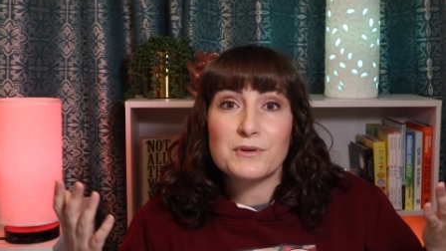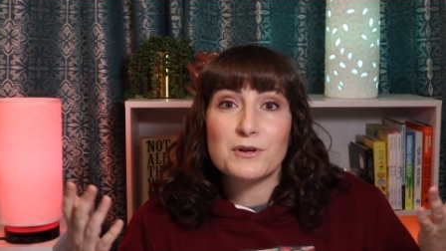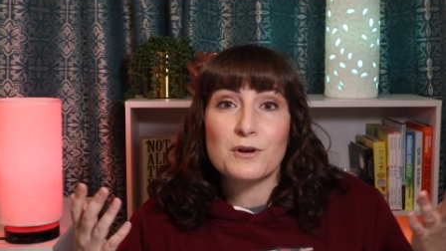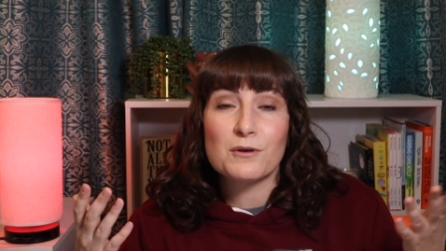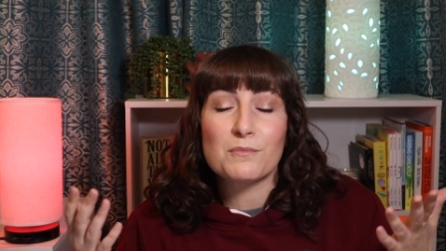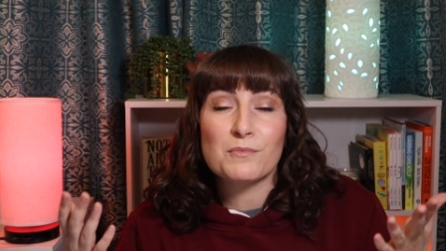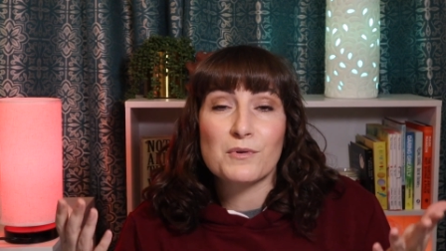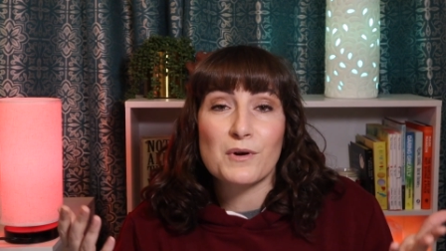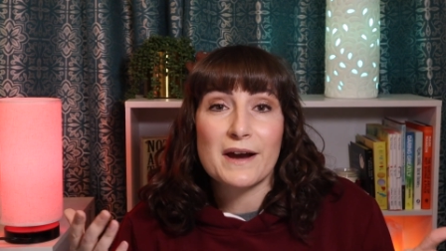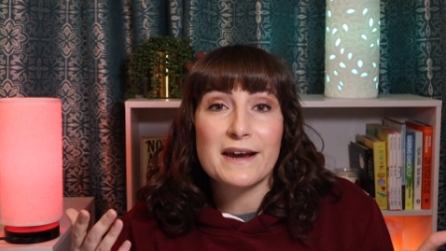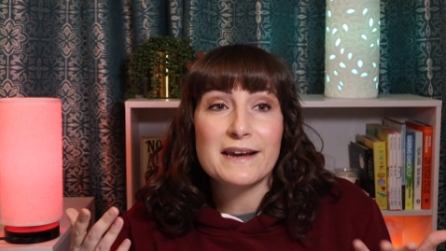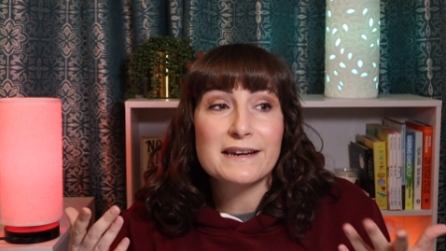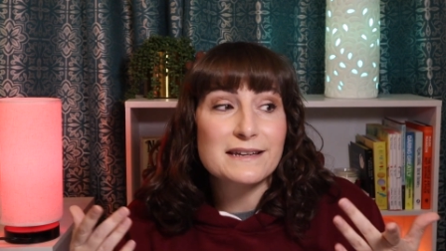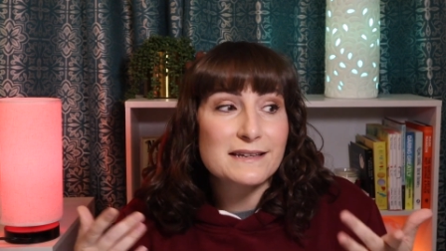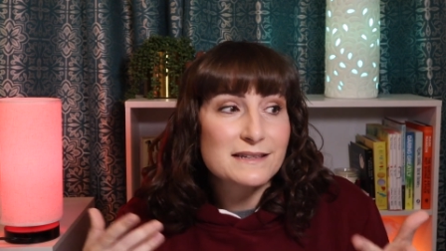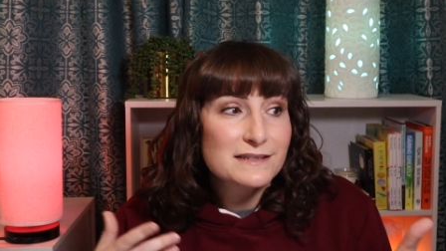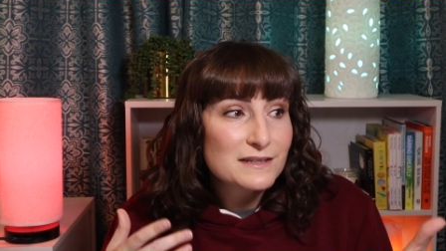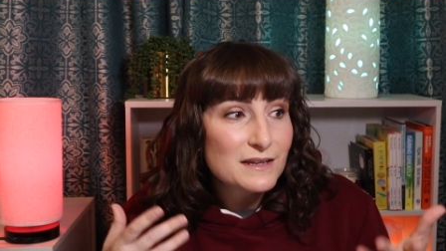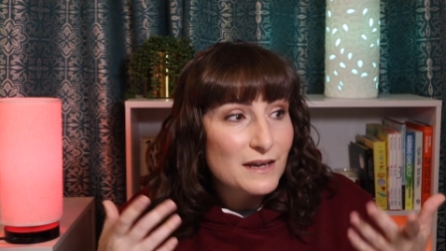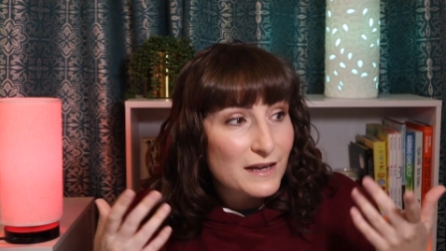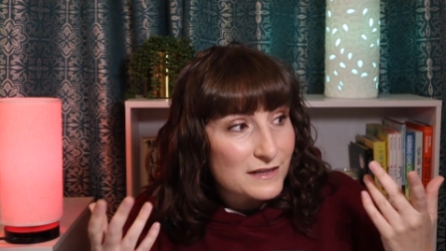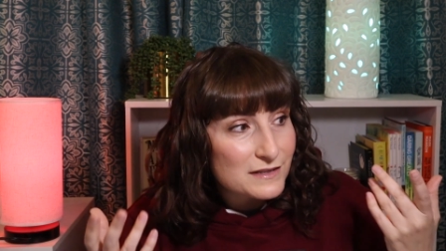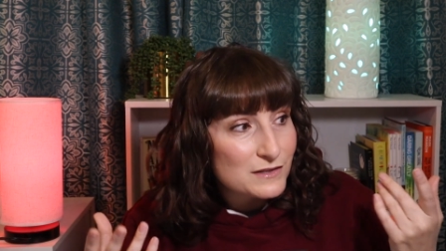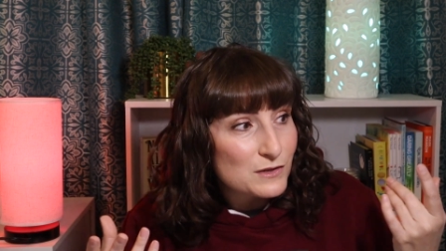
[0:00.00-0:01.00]
your brain
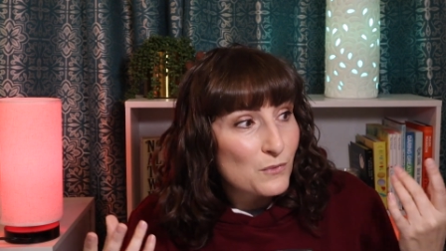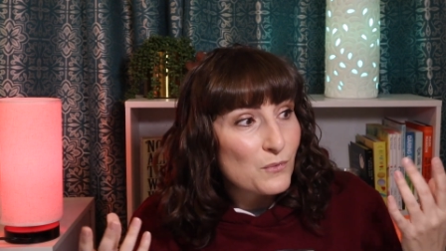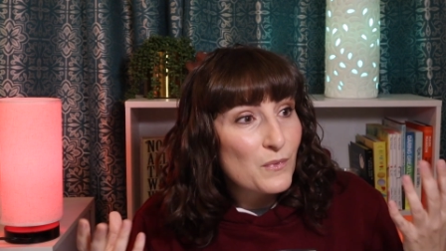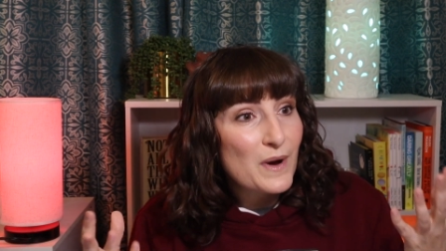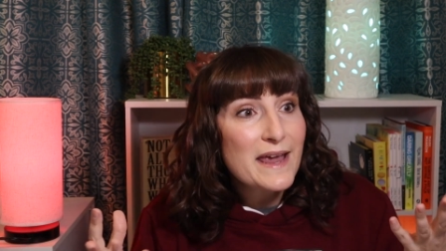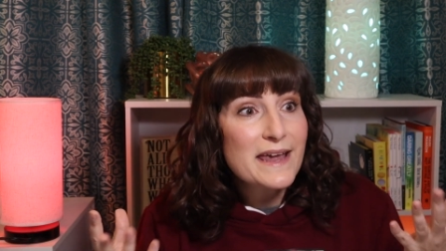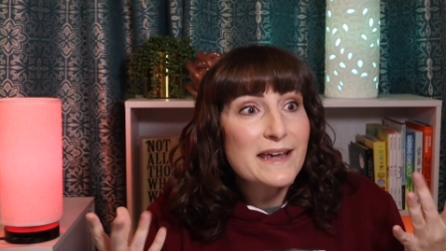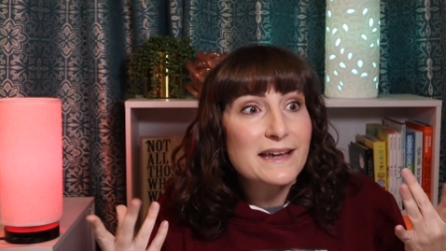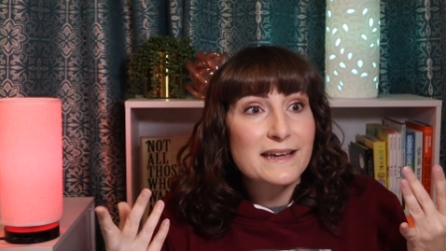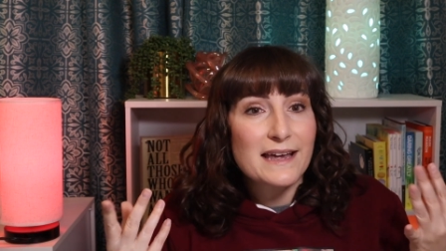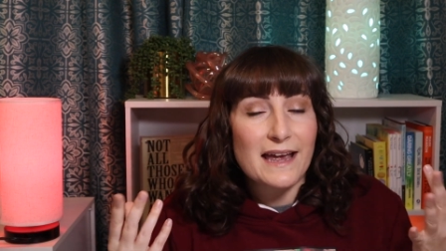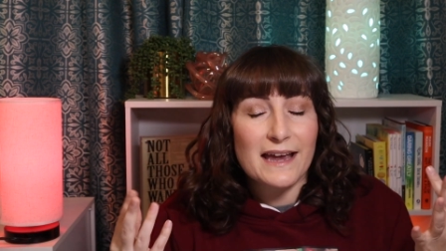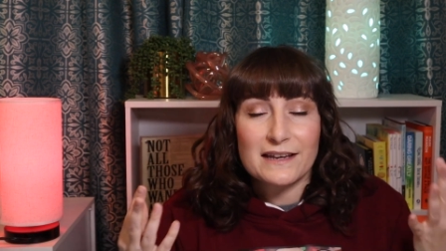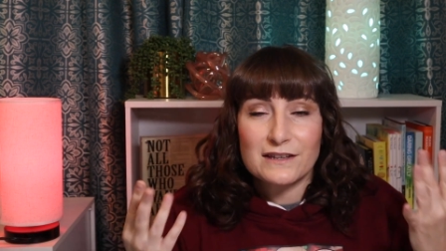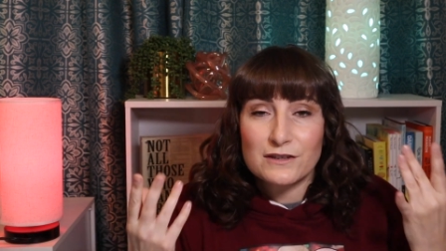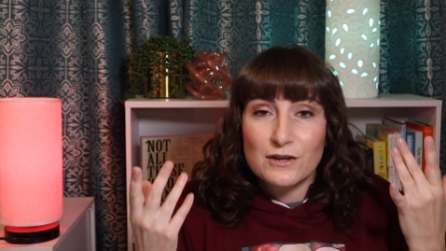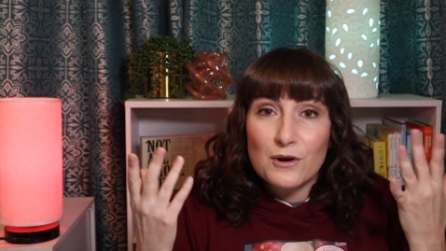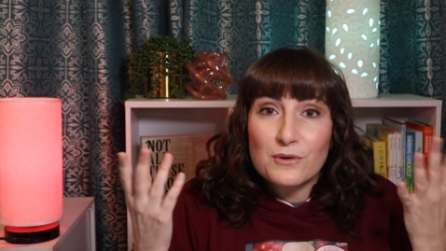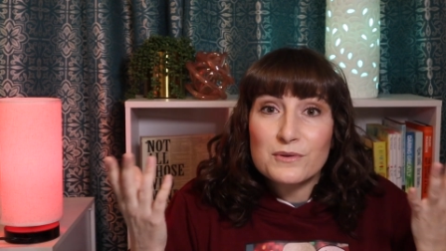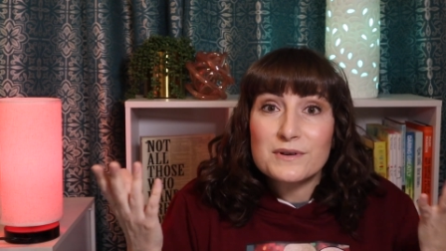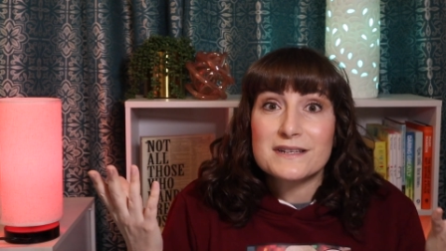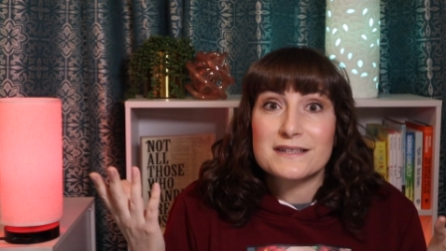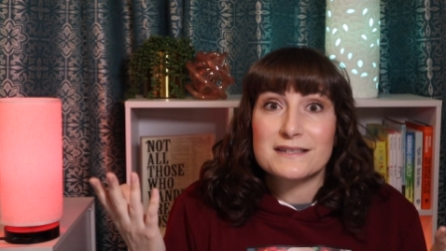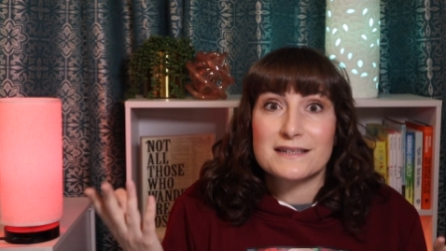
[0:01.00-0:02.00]
is awake and
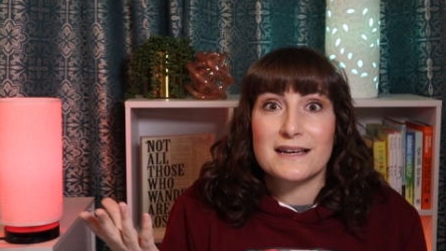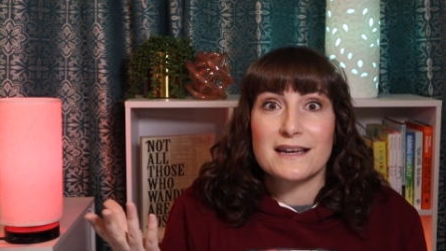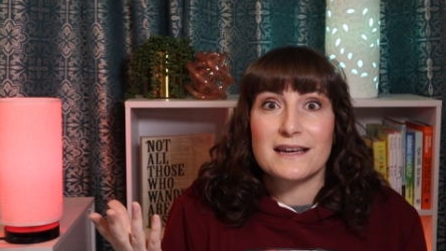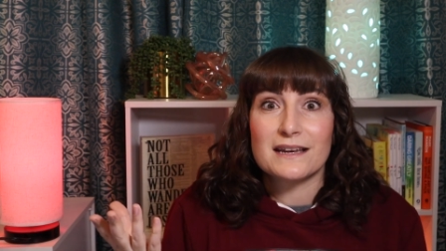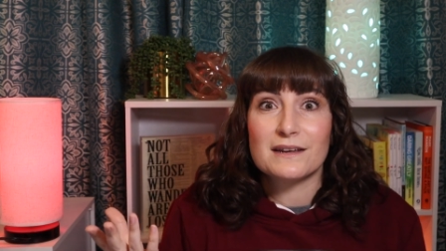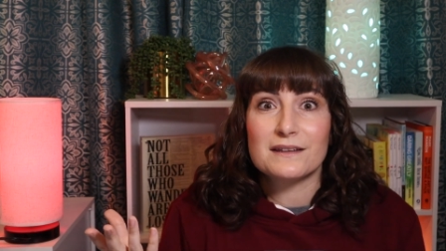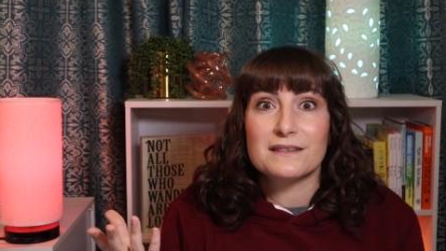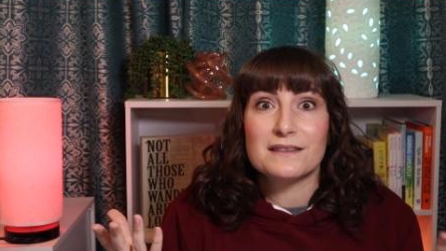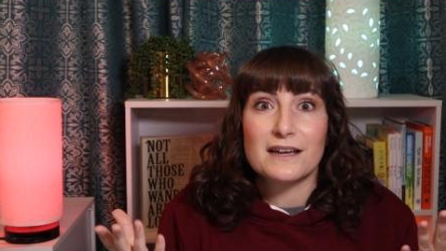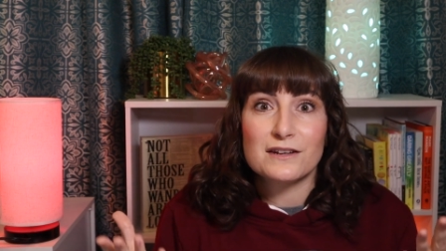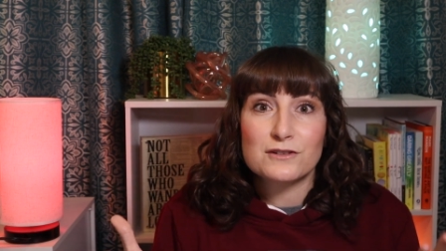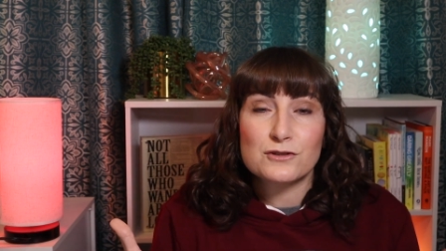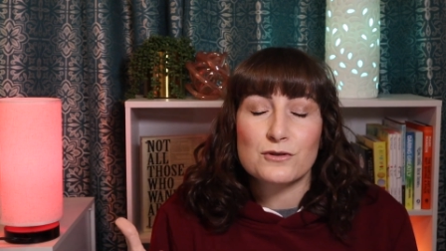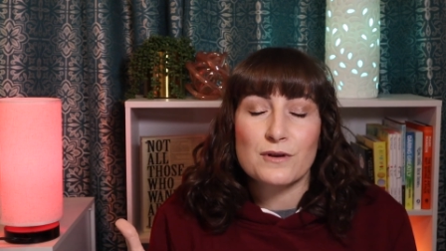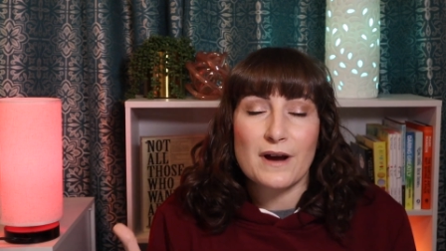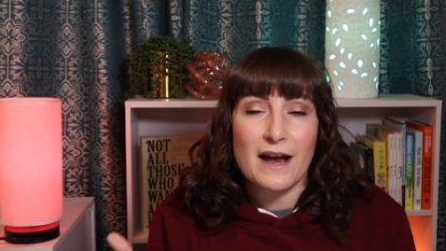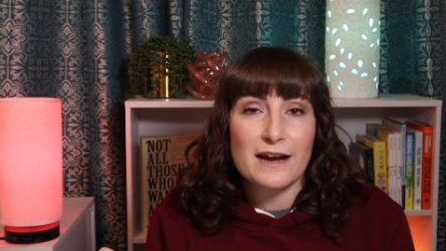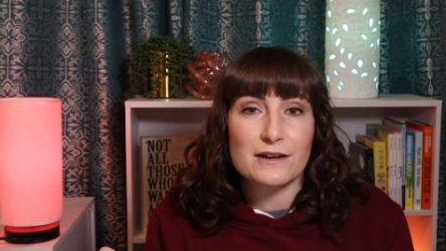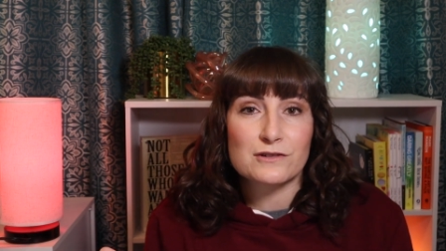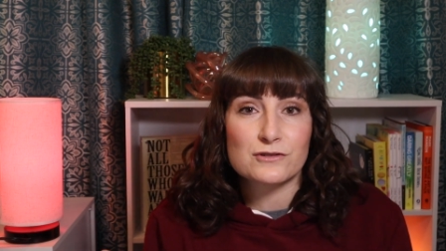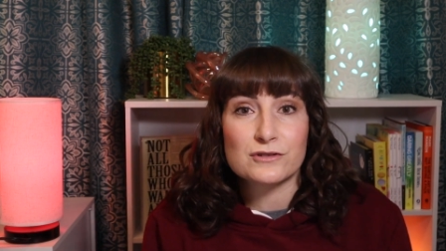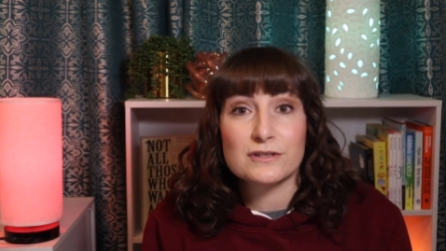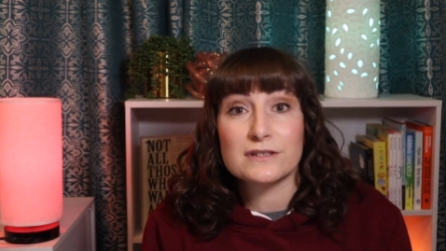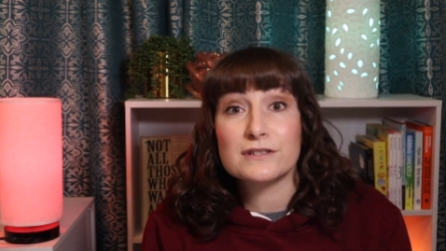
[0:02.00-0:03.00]
noticing that you're
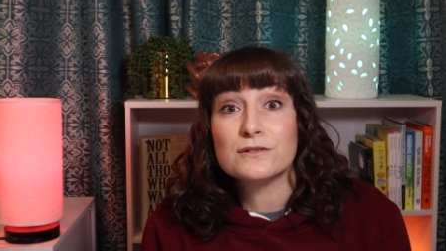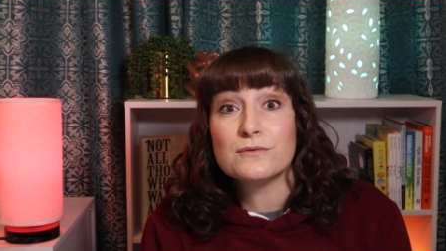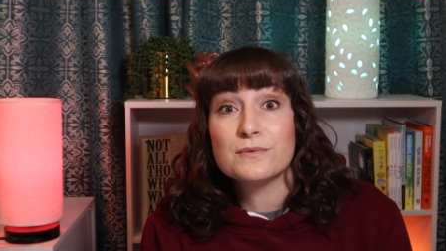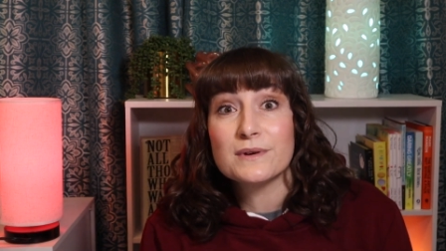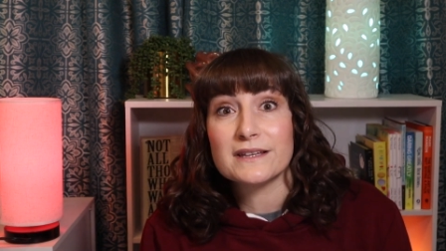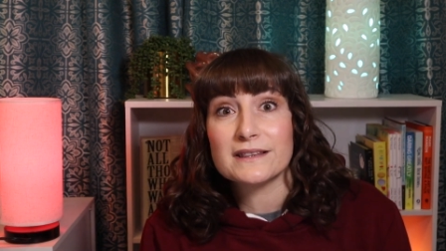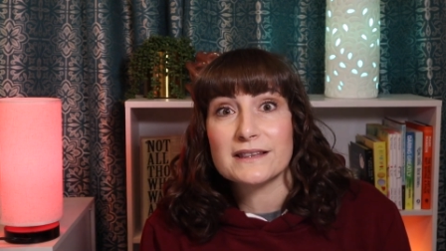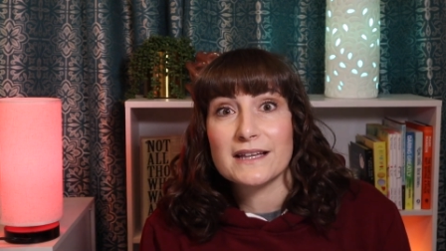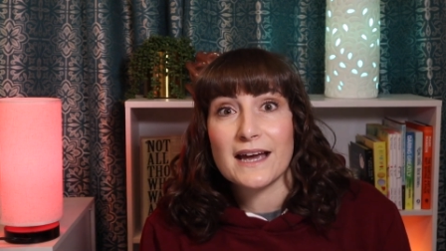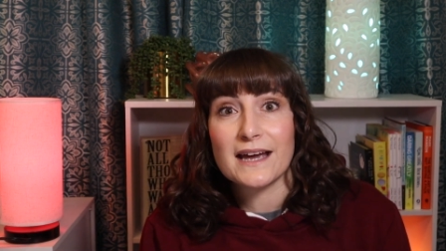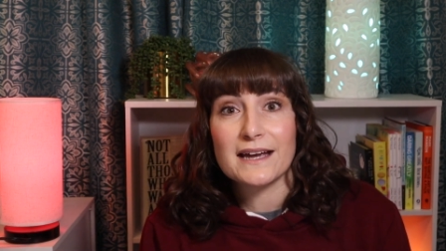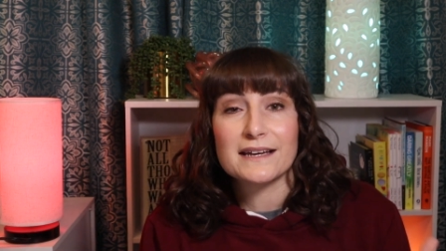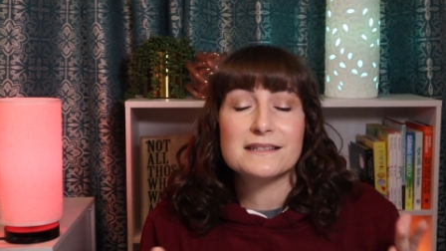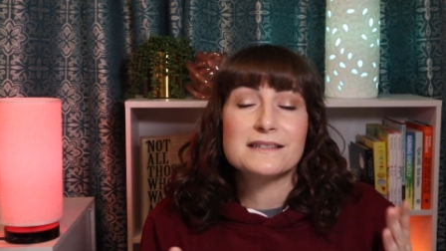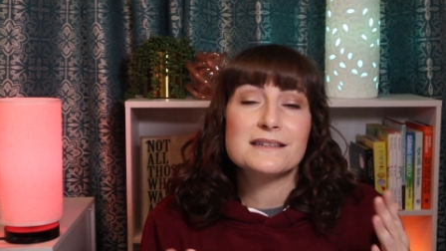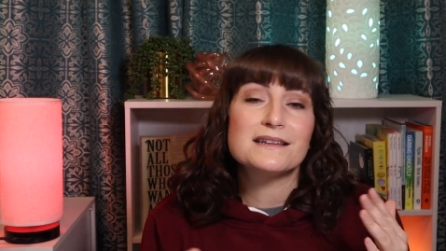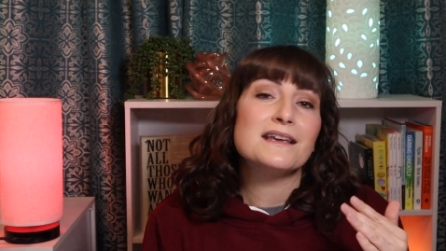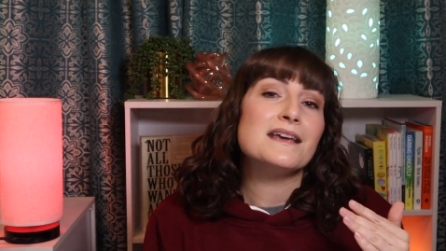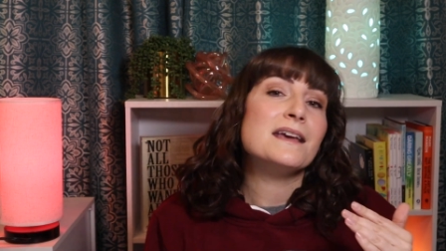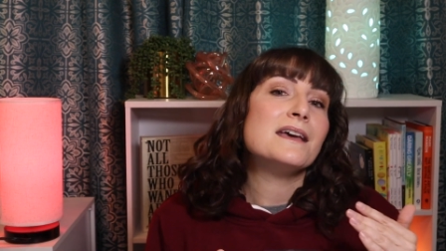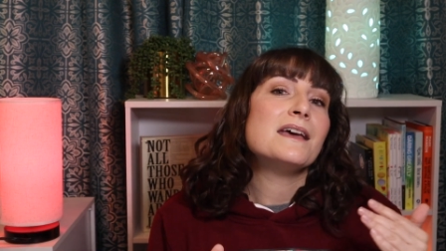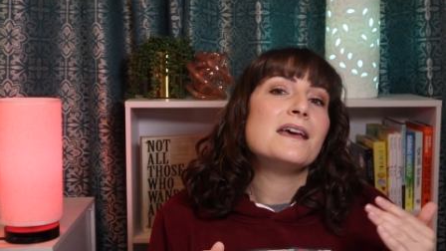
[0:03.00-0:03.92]
actually doing that.